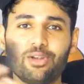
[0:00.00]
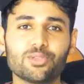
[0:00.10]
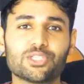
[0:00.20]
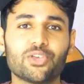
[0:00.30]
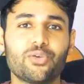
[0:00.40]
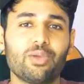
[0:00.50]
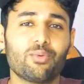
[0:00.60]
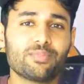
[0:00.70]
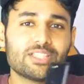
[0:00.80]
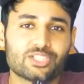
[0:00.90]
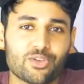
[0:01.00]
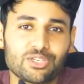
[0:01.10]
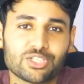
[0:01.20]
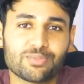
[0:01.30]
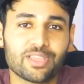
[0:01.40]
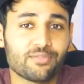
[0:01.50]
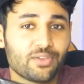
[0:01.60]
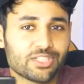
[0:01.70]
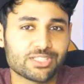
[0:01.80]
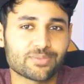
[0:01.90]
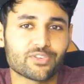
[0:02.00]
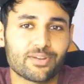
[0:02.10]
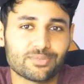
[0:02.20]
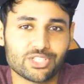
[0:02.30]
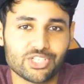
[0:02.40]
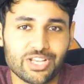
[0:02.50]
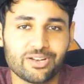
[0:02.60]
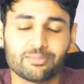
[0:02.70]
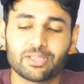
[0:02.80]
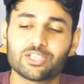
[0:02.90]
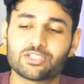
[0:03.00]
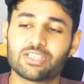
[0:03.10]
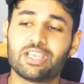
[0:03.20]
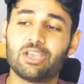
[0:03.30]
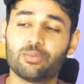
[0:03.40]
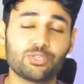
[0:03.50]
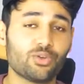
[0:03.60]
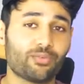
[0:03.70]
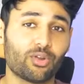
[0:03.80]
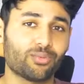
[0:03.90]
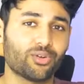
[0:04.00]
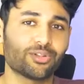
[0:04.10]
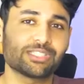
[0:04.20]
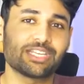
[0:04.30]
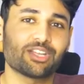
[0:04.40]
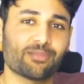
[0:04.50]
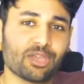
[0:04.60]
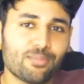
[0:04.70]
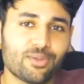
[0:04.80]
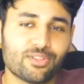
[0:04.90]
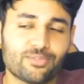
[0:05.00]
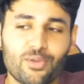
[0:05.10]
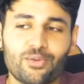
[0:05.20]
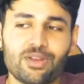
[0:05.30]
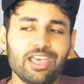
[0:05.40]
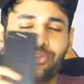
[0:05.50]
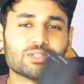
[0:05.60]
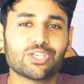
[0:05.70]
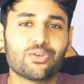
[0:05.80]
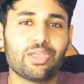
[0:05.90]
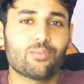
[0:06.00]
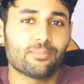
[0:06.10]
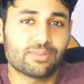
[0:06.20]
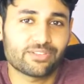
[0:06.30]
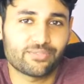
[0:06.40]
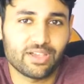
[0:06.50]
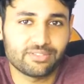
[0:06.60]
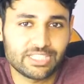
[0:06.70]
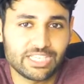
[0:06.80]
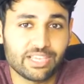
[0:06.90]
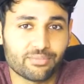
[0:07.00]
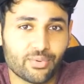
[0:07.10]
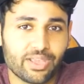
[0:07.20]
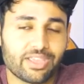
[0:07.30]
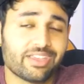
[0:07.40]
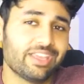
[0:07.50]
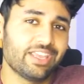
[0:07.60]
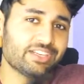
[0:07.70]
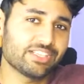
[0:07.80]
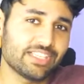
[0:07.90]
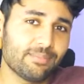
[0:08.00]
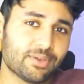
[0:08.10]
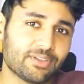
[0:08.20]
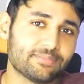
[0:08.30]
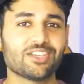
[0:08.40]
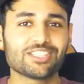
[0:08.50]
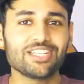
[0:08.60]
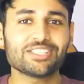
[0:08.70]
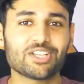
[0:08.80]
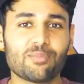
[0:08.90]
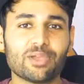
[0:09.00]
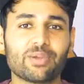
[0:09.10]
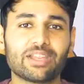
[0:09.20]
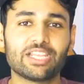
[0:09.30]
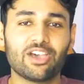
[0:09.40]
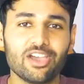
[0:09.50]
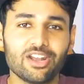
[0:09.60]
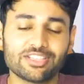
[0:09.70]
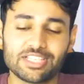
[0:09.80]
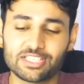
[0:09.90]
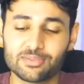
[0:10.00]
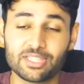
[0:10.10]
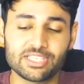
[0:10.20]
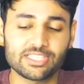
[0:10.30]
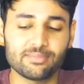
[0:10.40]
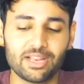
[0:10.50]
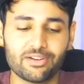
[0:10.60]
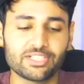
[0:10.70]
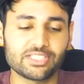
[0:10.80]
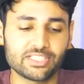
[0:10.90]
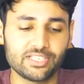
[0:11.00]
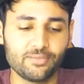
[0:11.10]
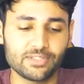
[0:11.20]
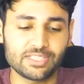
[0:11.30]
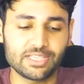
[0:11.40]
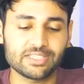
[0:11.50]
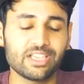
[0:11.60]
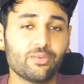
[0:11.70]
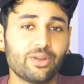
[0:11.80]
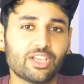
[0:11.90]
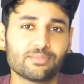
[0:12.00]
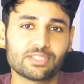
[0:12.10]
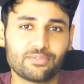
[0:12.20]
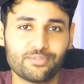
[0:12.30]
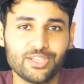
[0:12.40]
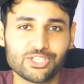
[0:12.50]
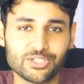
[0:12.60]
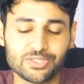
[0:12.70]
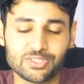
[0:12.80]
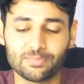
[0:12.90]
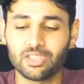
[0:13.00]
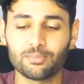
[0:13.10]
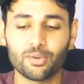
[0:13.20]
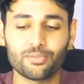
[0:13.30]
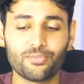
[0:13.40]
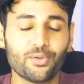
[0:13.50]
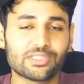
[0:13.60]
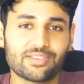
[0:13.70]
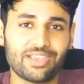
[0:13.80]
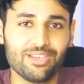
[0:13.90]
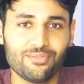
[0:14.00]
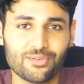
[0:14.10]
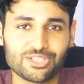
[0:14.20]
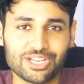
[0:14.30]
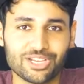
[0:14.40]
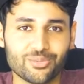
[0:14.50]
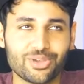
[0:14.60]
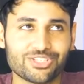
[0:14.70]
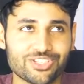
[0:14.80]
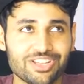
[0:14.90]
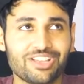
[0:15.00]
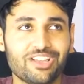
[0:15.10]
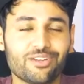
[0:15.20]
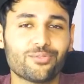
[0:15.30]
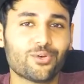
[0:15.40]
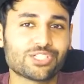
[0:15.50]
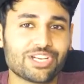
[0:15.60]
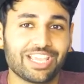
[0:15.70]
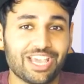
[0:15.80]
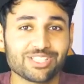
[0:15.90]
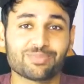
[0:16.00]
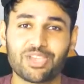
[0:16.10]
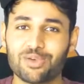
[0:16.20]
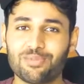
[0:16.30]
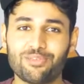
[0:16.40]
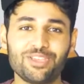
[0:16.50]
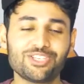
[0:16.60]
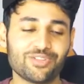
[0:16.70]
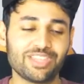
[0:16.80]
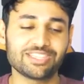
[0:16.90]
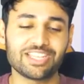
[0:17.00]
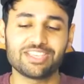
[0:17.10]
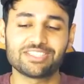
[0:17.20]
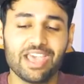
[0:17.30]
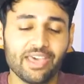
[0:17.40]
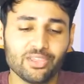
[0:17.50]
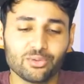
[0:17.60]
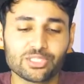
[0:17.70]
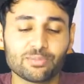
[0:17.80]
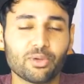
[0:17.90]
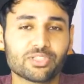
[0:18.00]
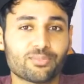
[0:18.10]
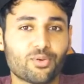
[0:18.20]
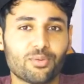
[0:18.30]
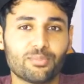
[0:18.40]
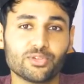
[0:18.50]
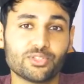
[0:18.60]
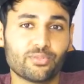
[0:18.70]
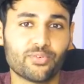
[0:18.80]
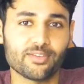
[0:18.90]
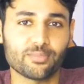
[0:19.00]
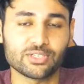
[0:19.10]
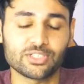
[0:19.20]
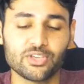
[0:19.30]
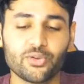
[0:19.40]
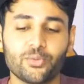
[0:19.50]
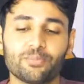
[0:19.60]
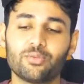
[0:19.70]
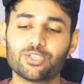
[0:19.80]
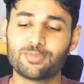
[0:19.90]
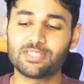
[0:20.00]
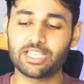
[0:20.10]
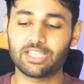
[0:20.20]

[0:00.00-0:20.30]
And also, it would mean so much to me if you could subscribe to the channel, because we do have a lot more content coming up on this phone, and also a OnePlus 5T giveaway in December. So let's start by quickly highlighting some of the similarities and differences when it comes to features. Both phones have a headphone jack, which unfortunately has become a feature these days, and they also both support Bluetooth 5.0, which means